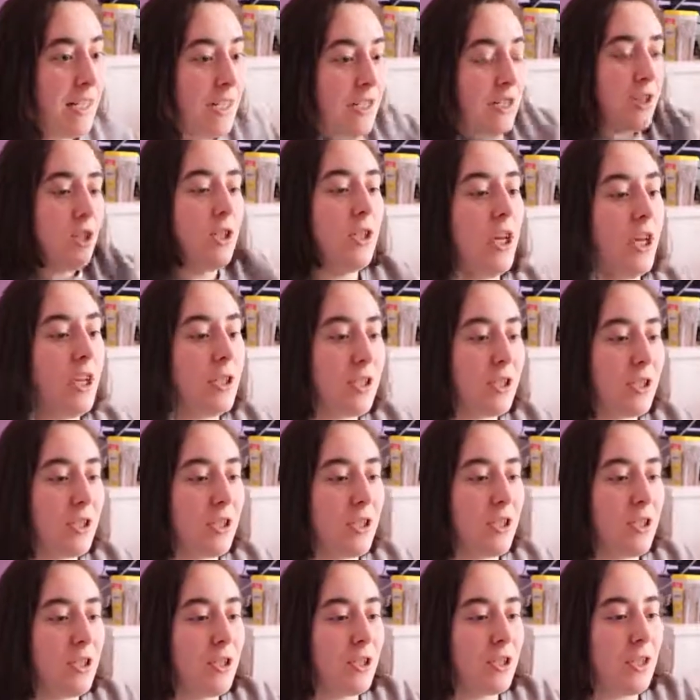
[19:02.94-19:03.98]

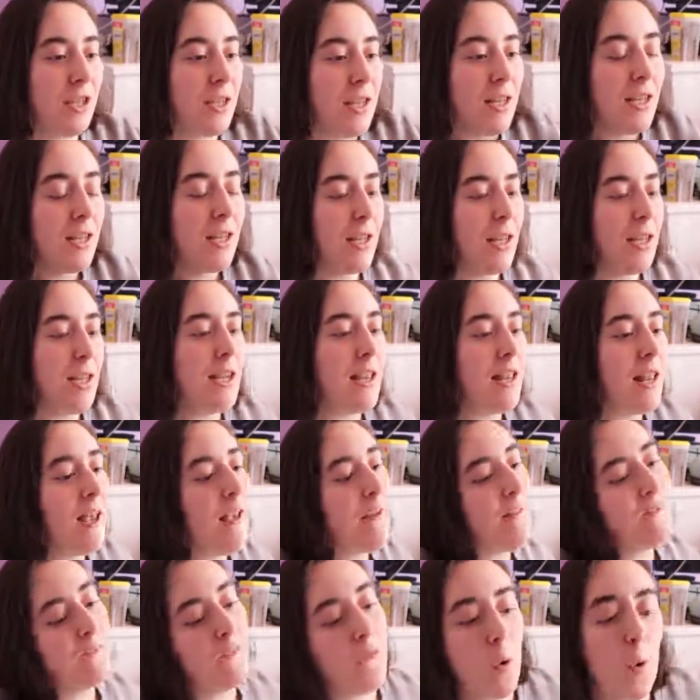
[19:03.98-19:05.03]
Yes!
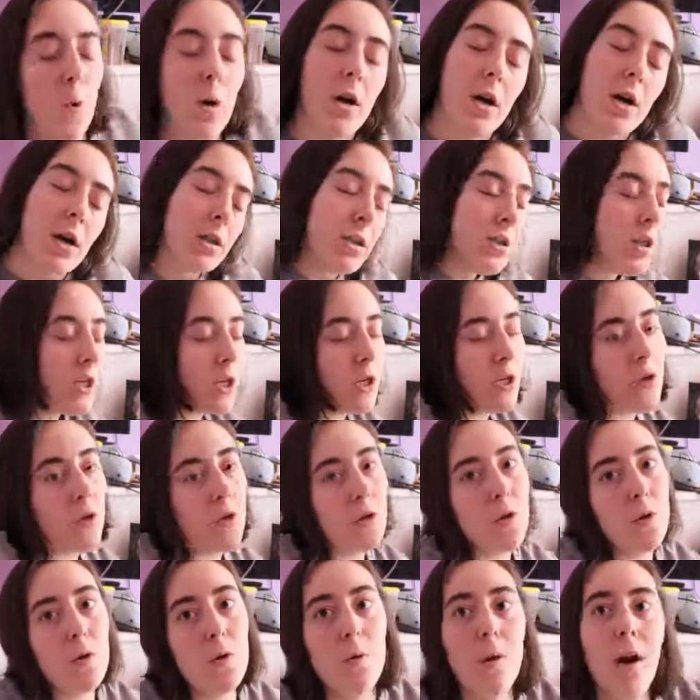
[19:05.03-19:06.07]
Eating for
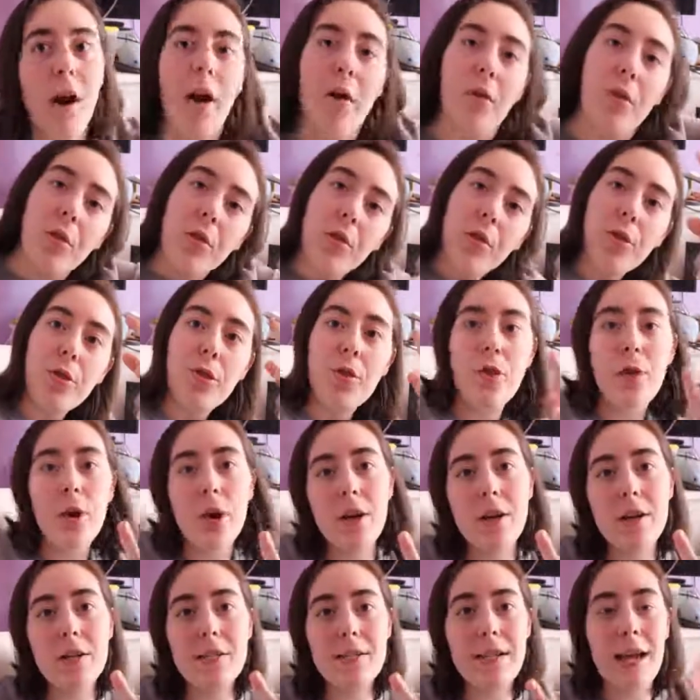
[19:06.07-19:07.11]
two, a
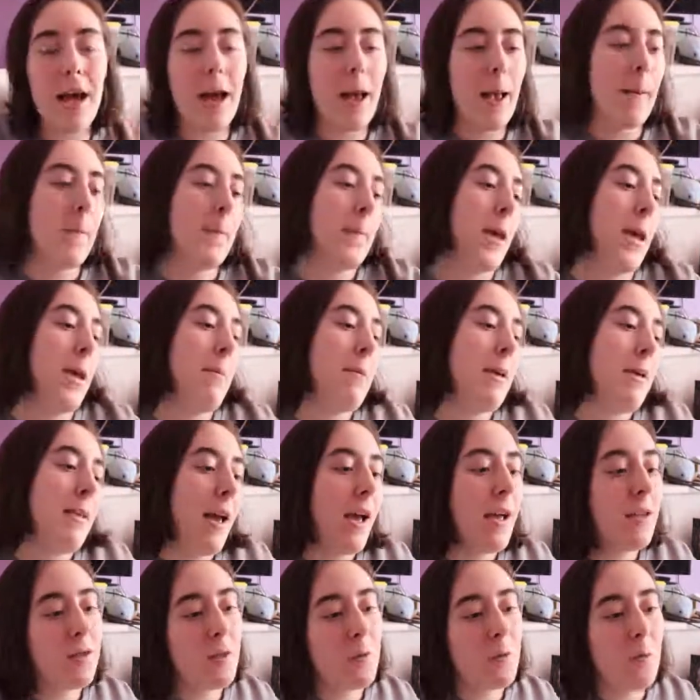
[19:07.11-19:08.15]
third time, baby.
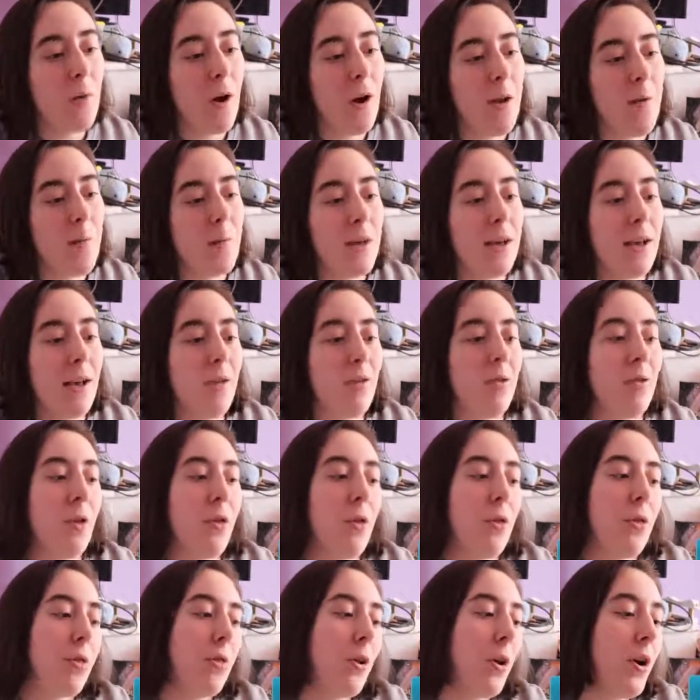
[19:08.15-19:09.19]
That's right. We got the
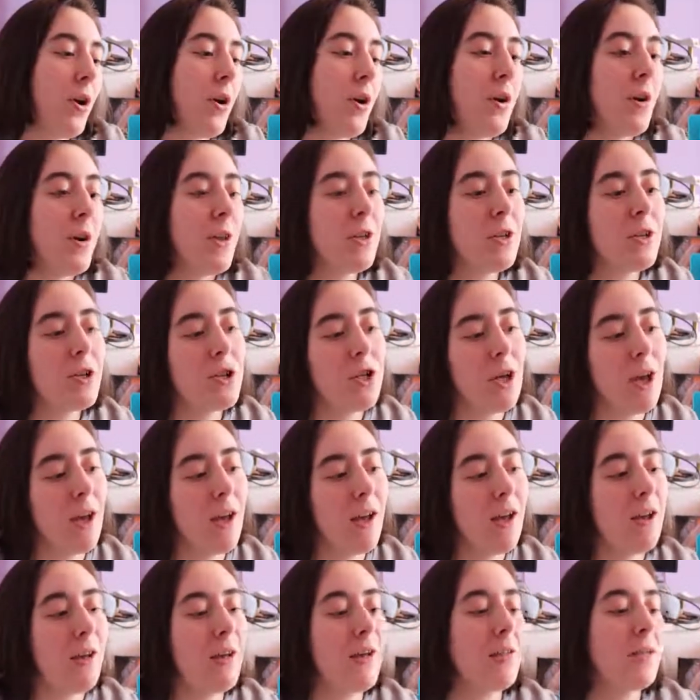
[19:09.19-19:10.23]
third
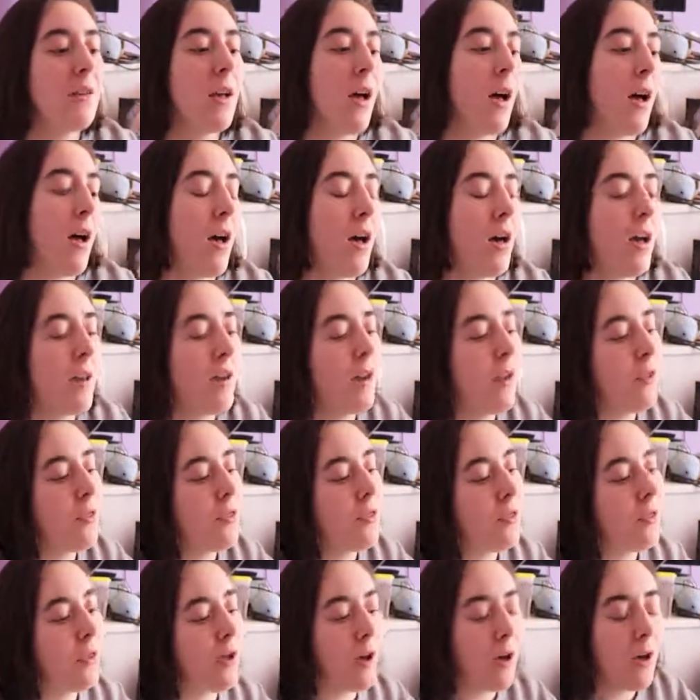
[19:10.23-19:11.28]
child on
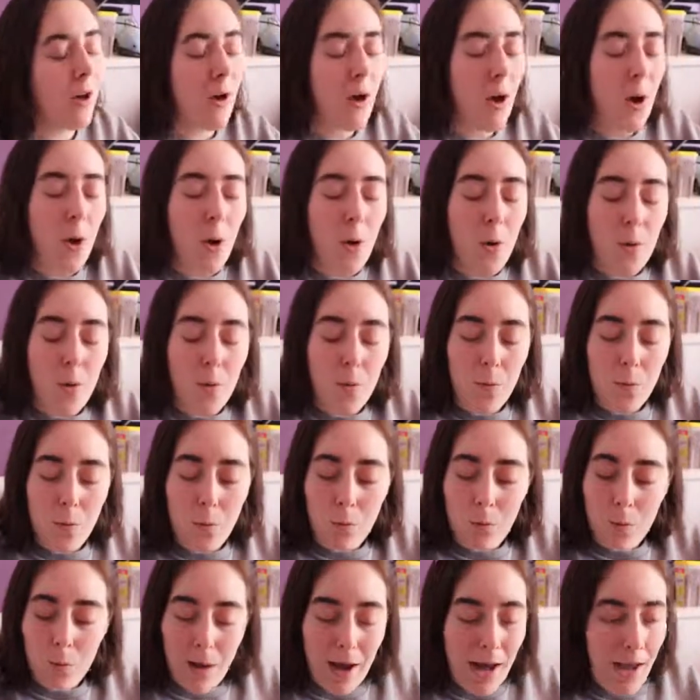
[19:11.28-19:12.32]
the
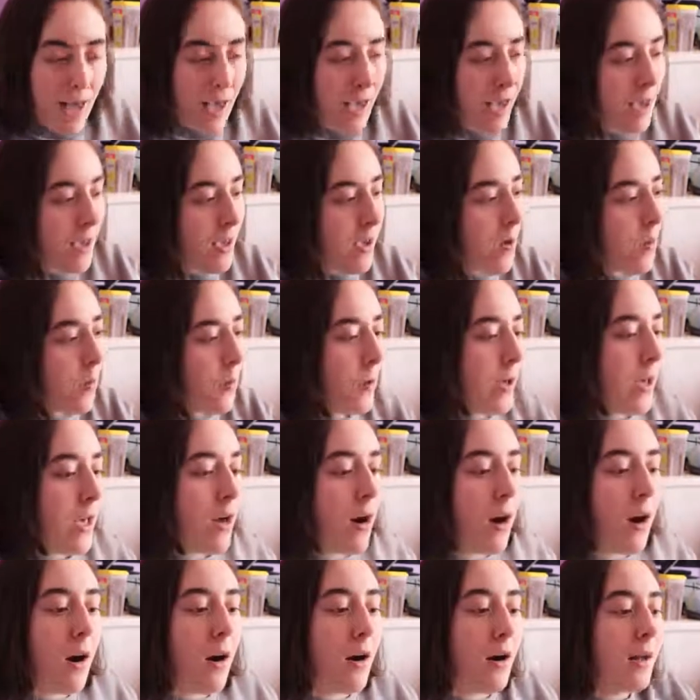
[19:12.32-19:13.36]
way. We
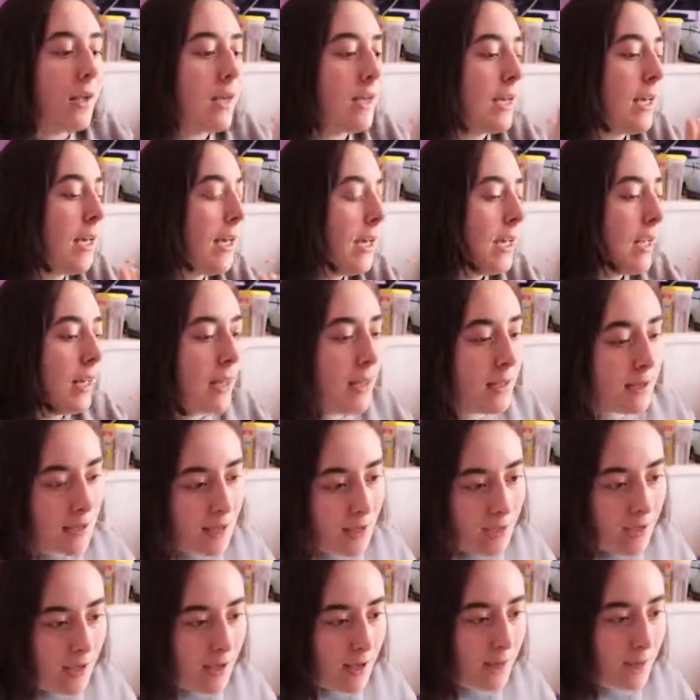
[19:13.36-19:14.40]
are killing the
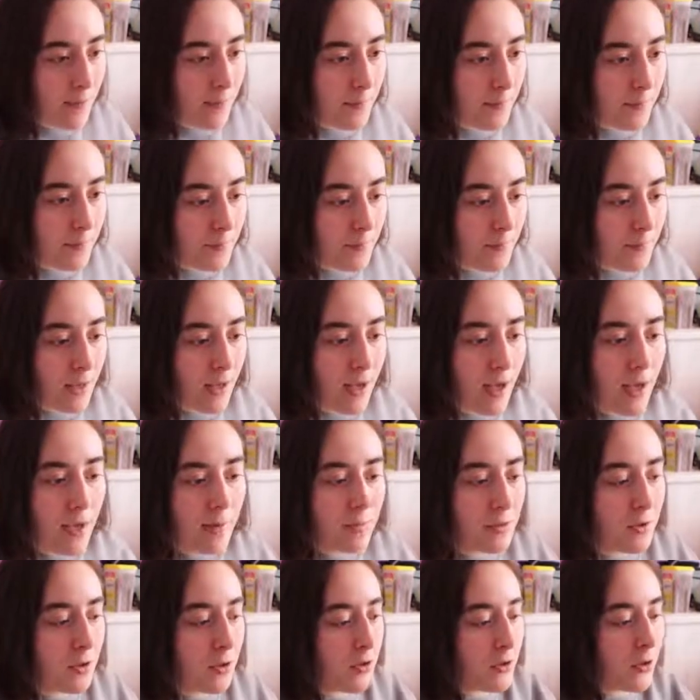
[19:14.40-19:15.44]
game.
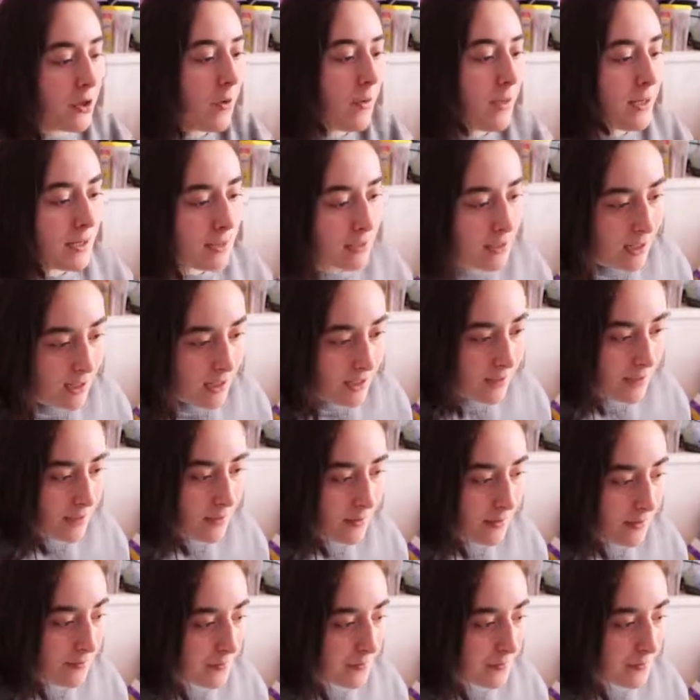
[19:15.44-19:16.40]
I'm so excited.